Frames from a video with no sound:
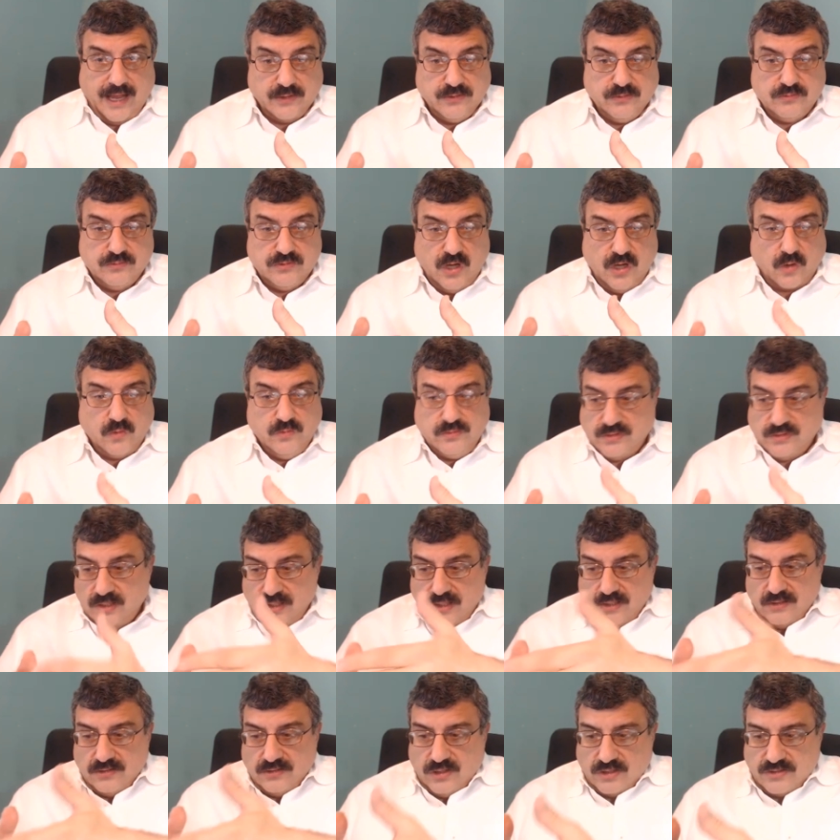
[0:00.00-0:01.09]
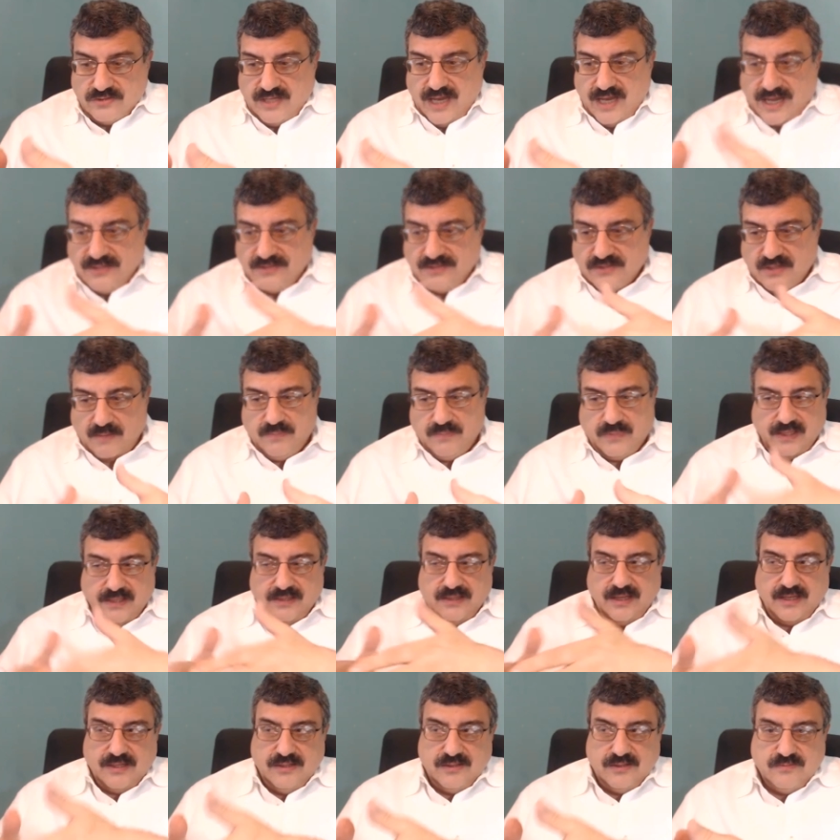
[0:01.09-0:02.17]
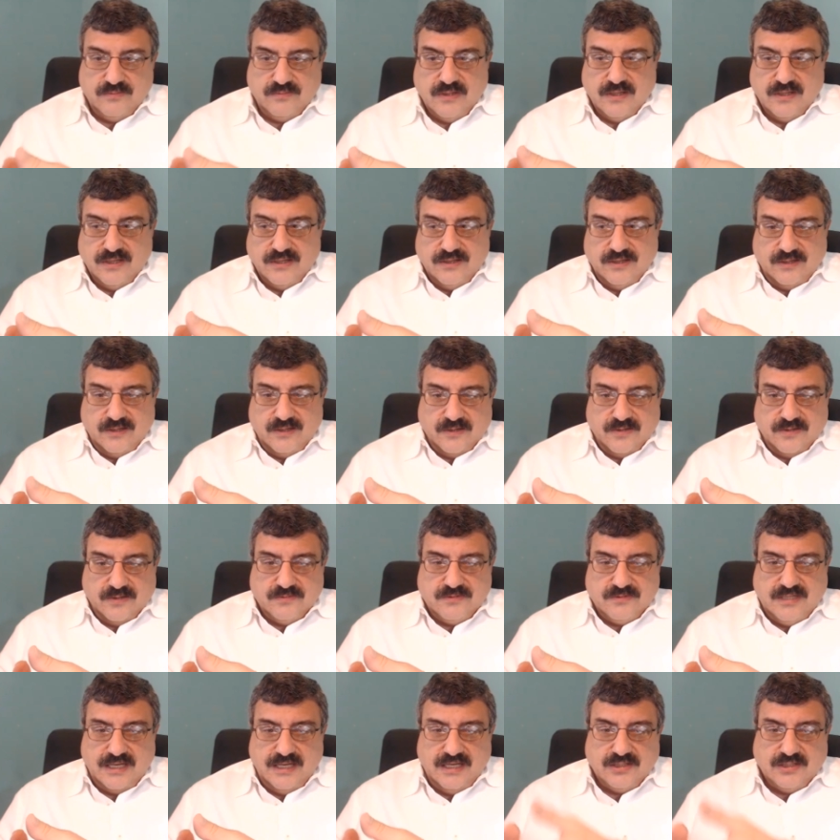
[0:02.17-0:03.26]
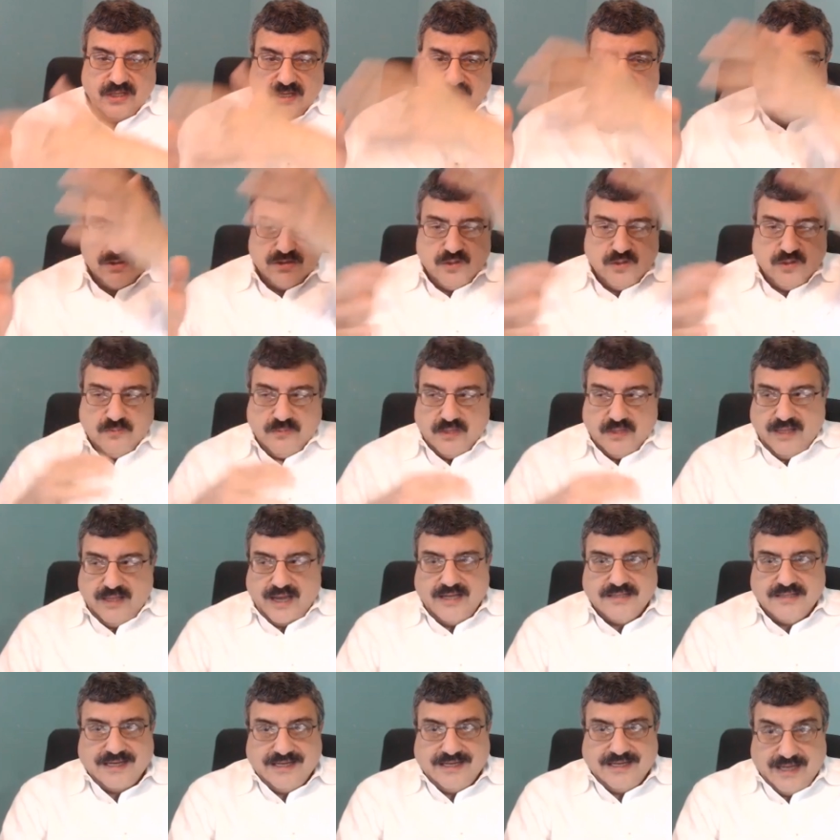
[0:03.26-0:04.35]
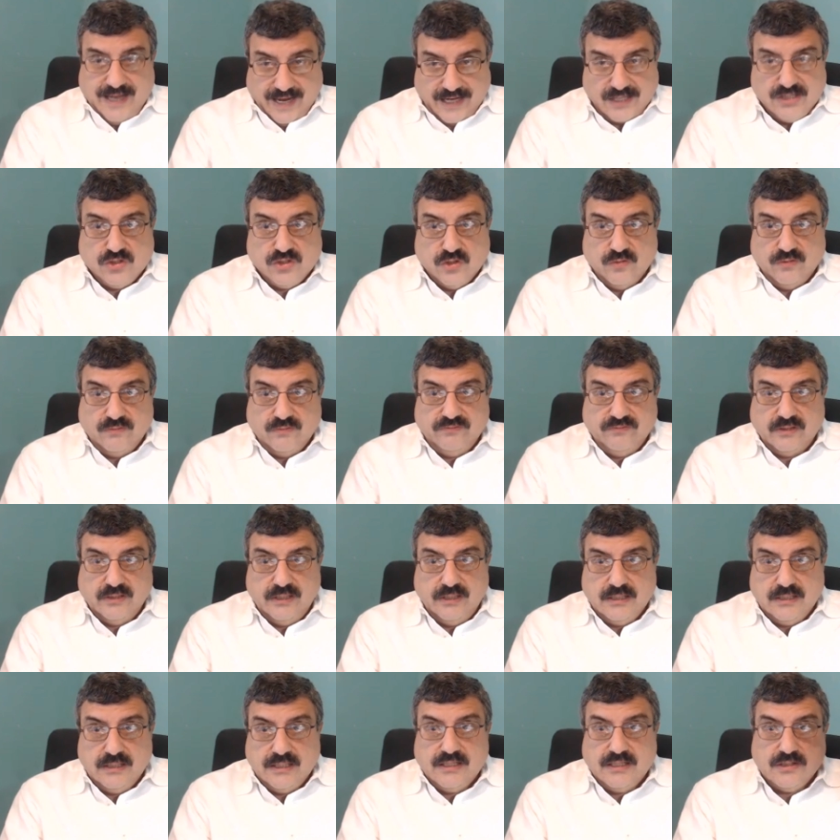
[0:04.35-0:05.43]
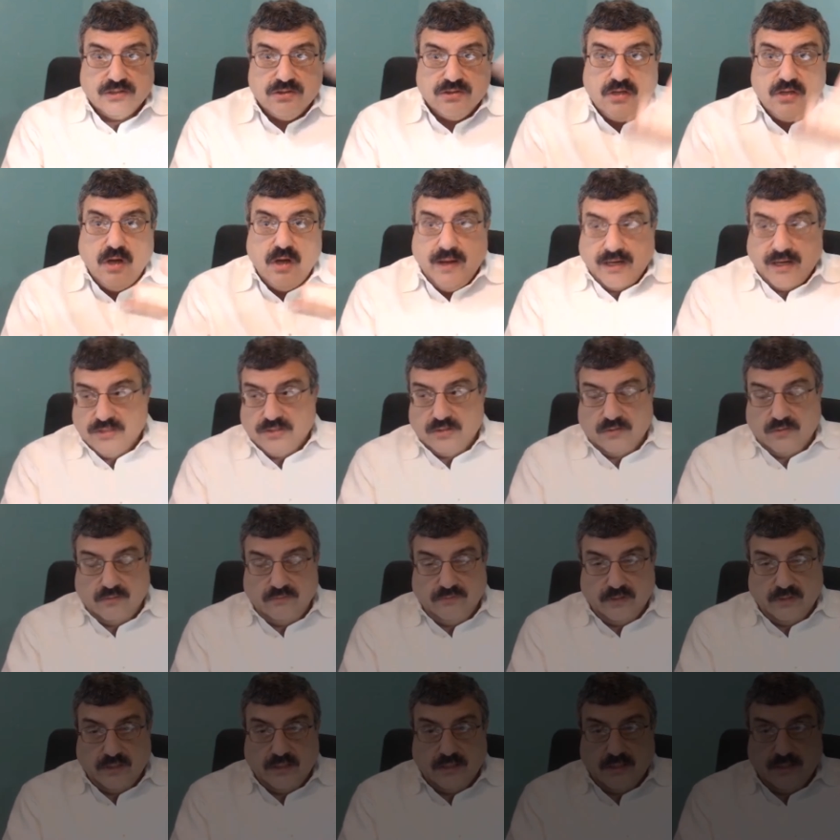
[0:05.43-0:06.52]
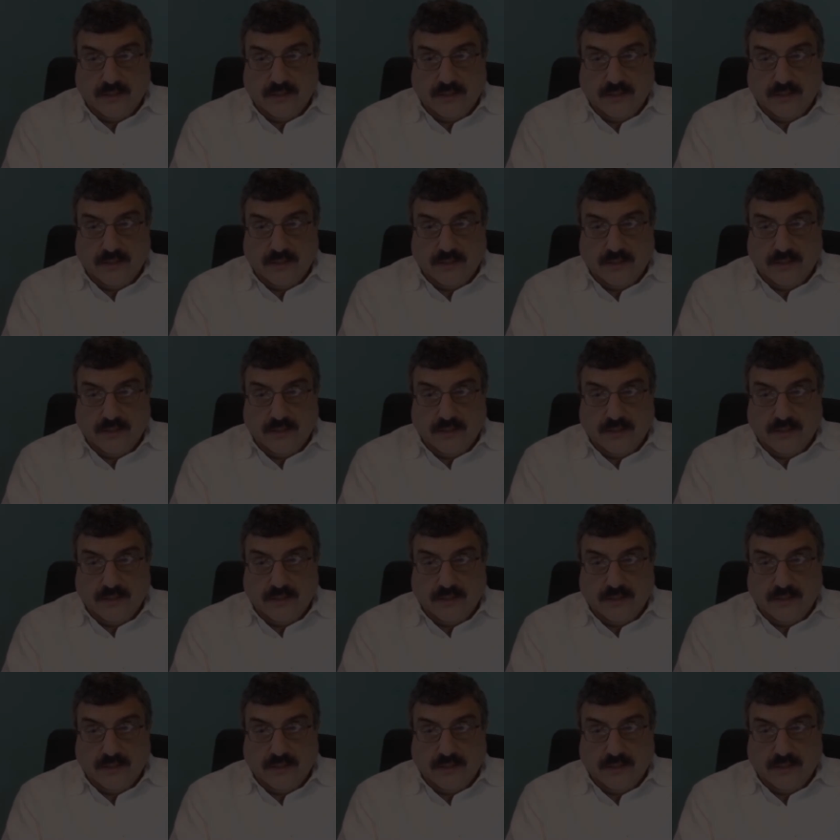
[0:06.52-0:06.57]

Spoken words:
You don't just test something that you teach and assume that has any external validity. There's no external validity.